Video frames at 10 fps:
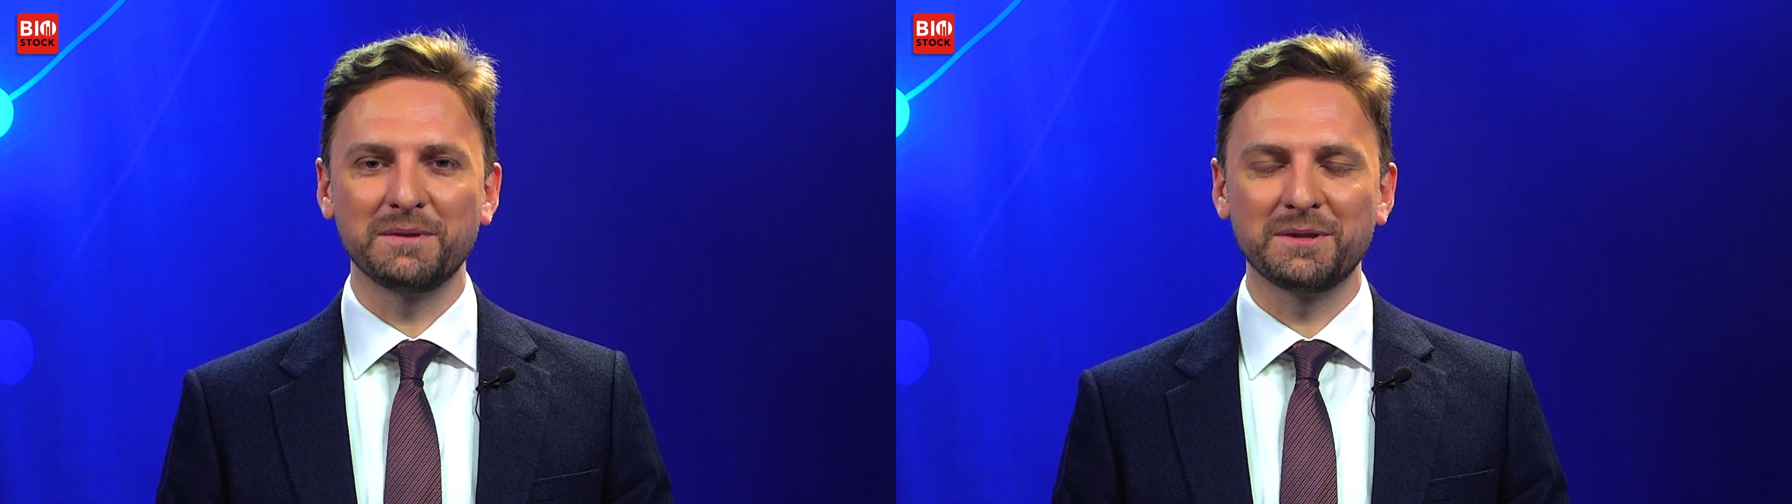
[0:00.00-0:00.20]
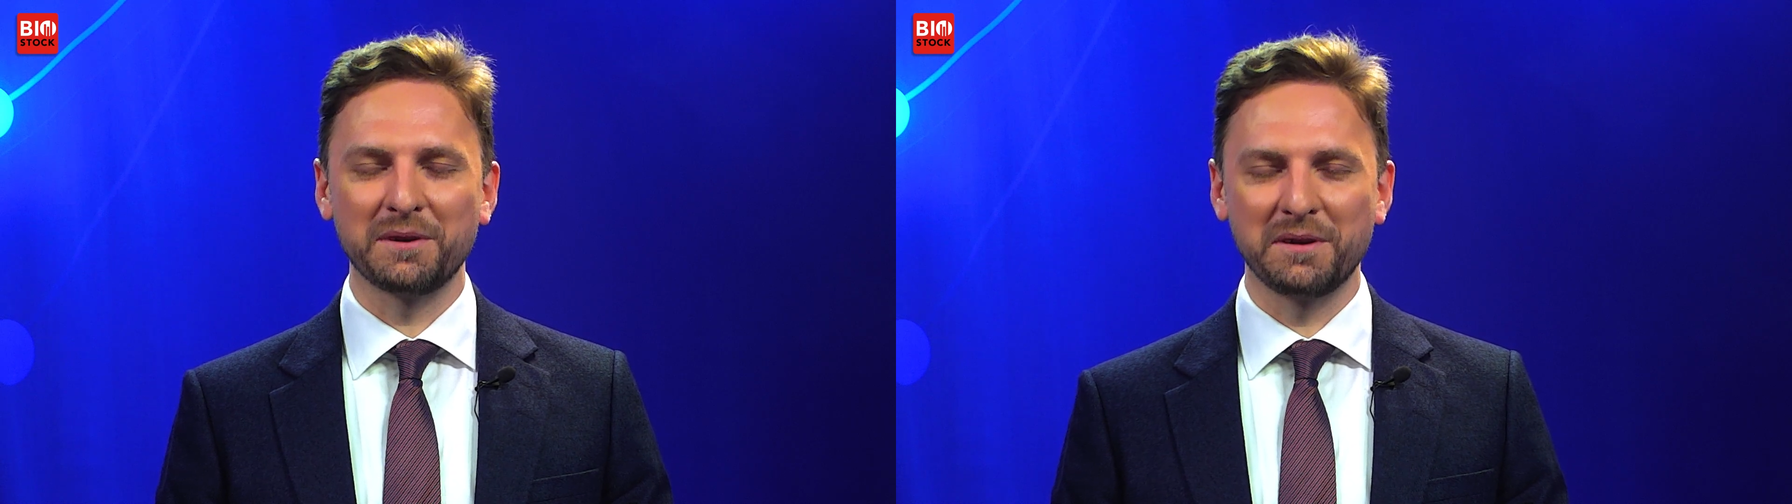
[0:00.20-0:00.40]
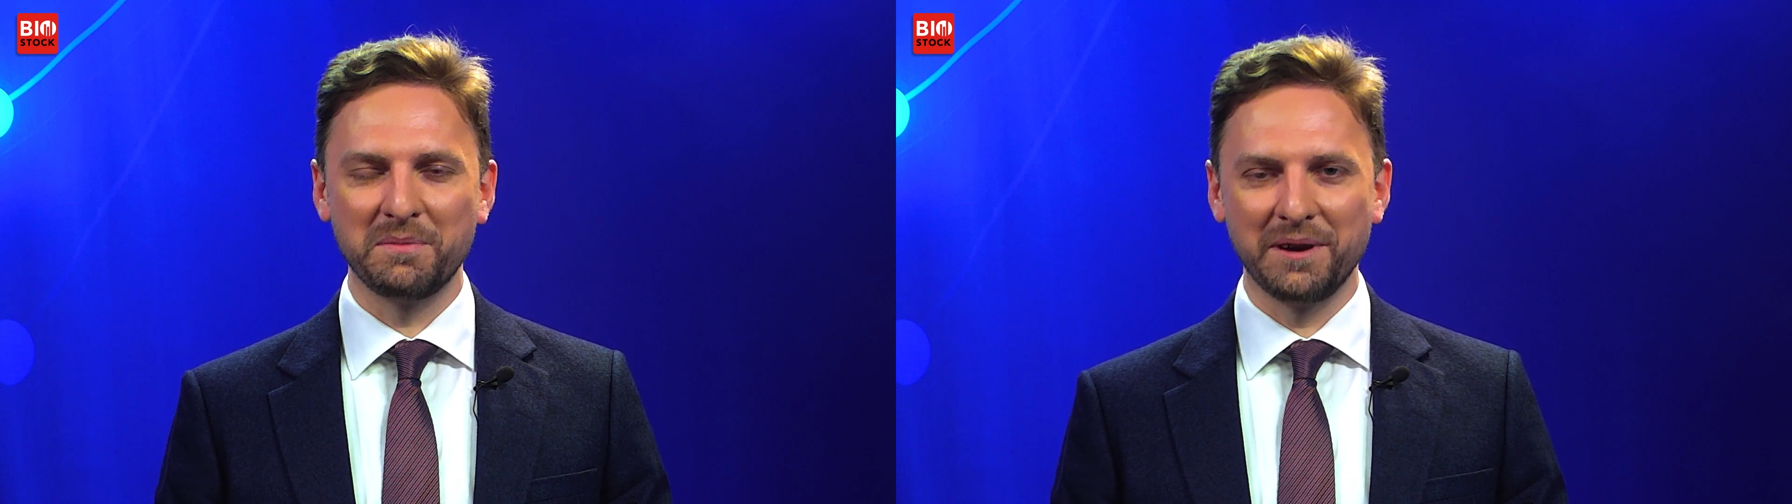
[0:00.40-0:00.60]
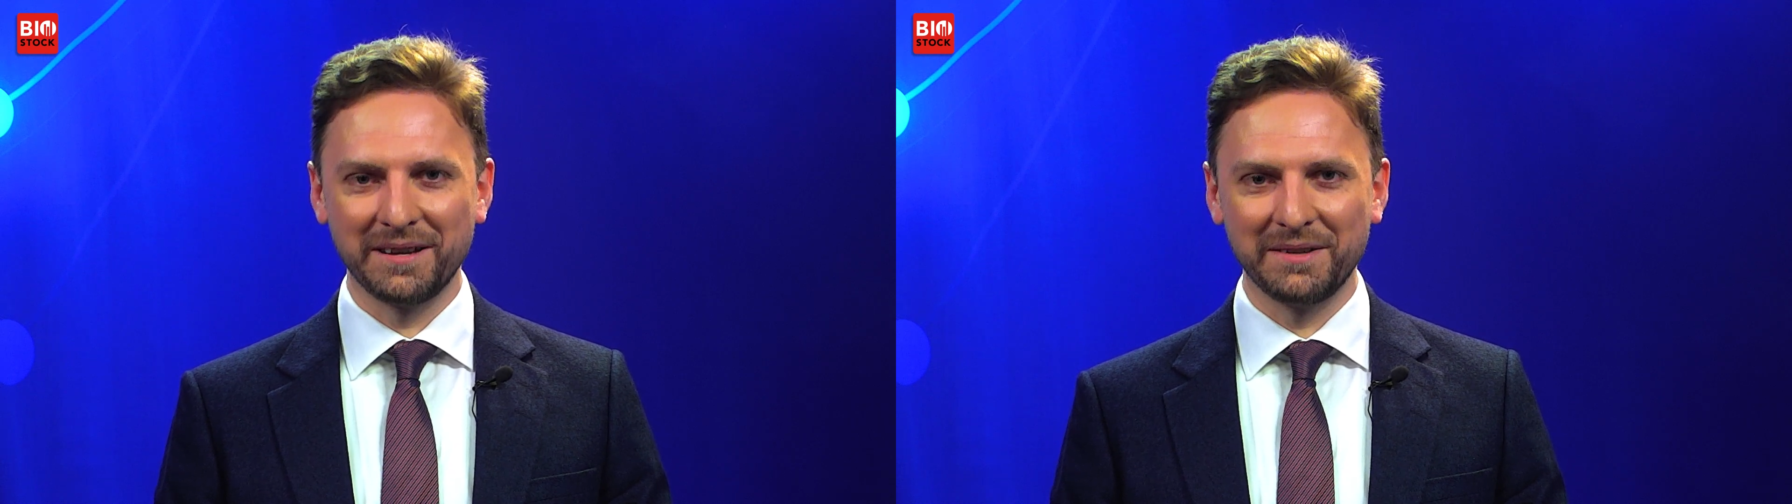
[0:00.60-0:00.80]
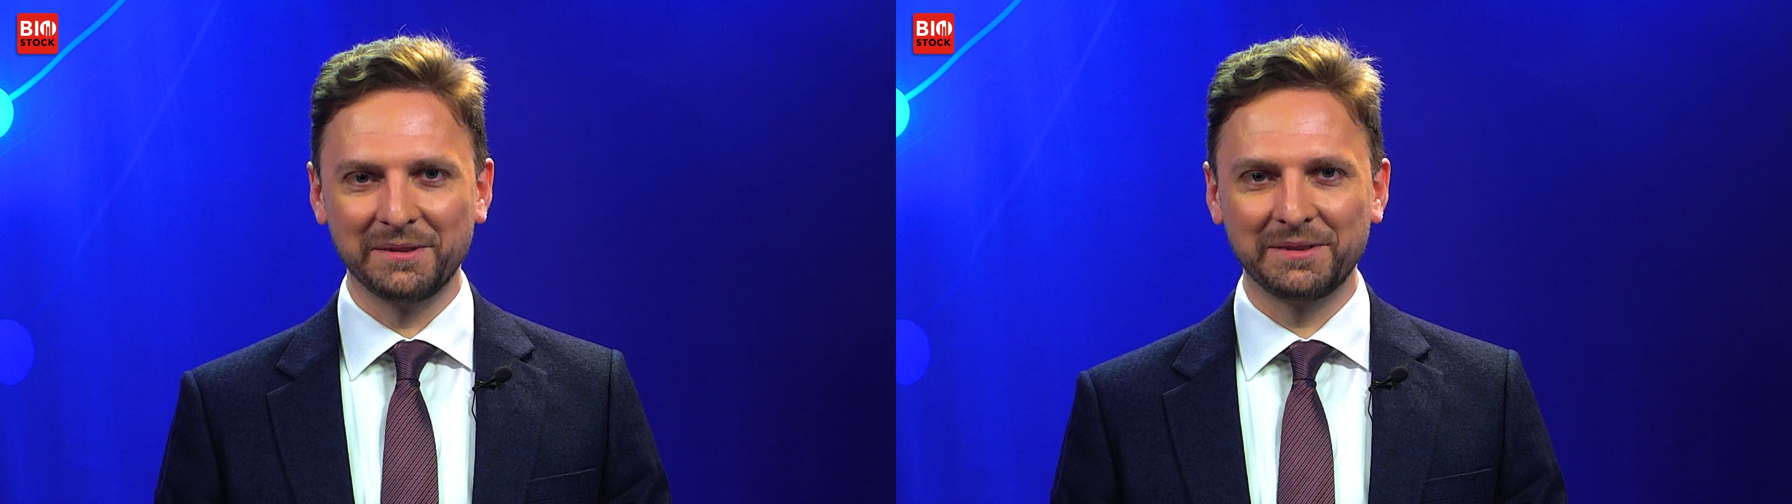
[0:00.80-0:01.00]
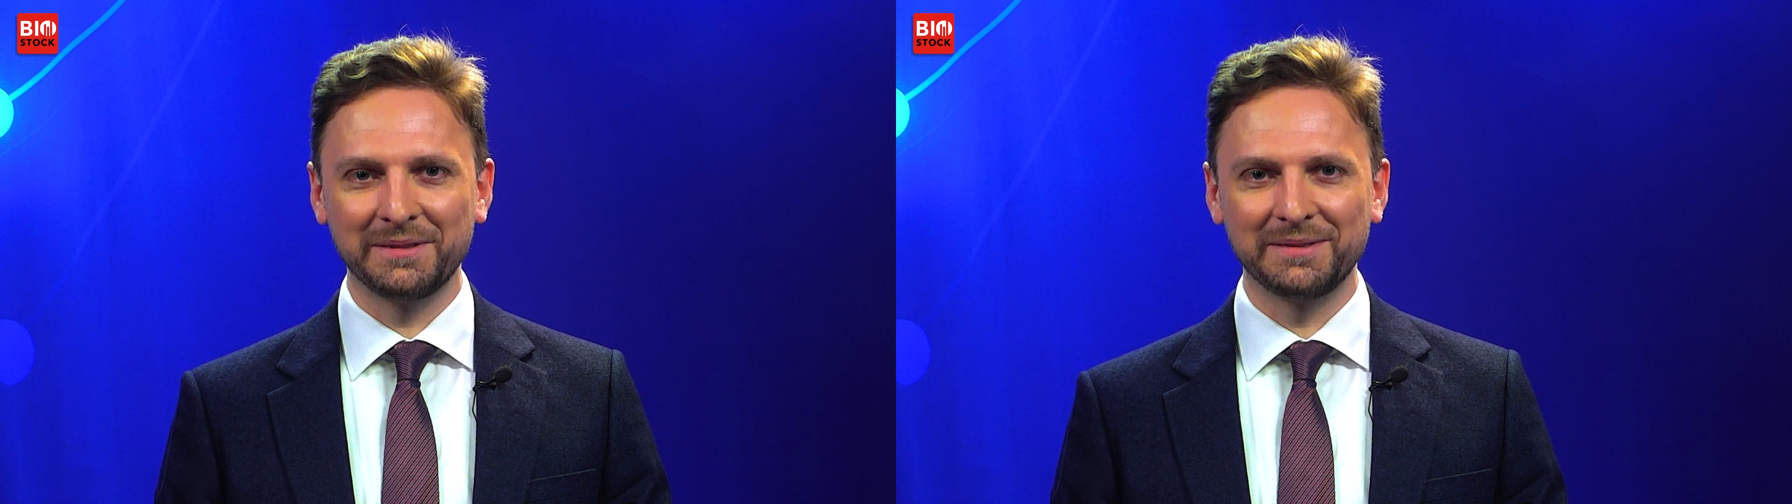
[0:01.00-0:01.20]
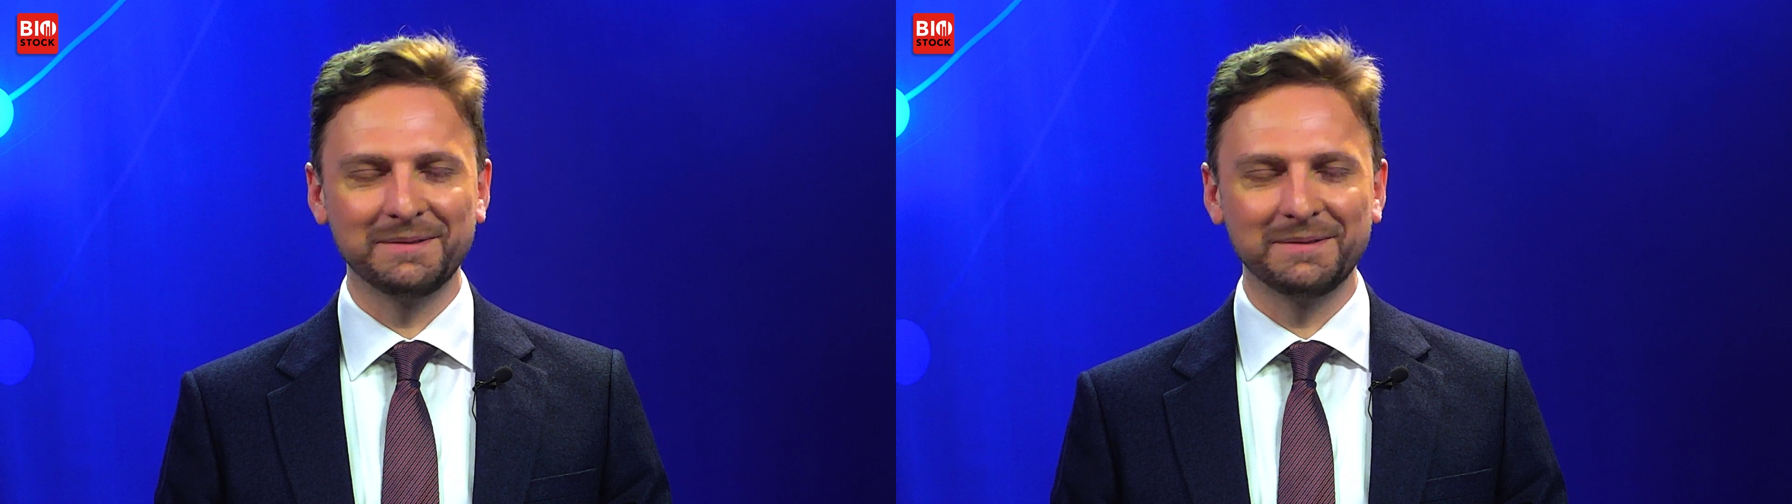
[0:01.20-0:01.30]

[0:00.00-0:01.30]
Søren Bregenholt.